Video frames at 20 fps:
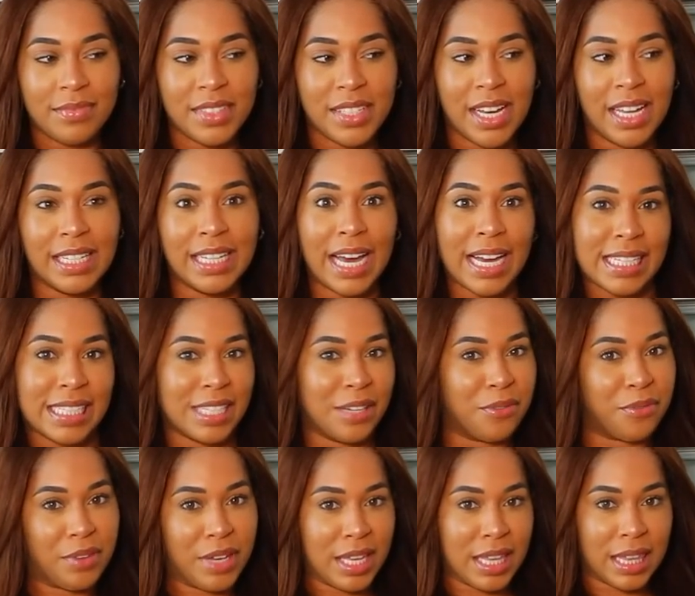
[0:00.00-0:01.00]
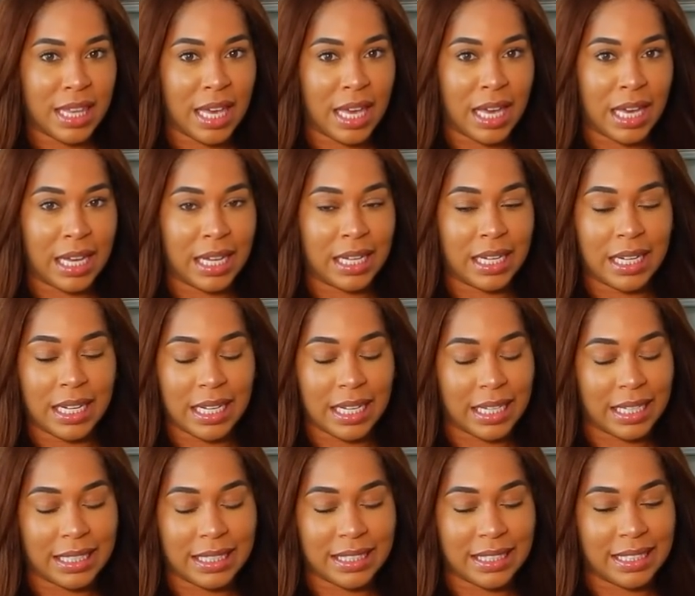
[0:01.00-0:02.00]
Lex and V thing,
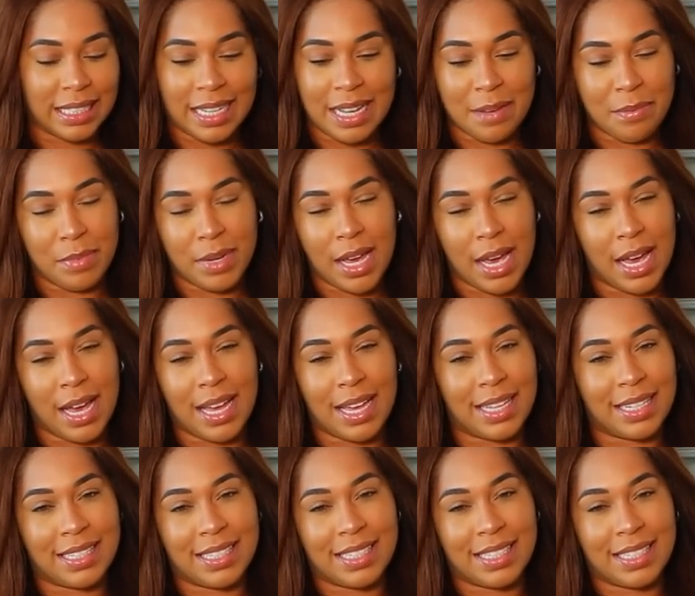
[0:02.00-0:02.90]
I'm not.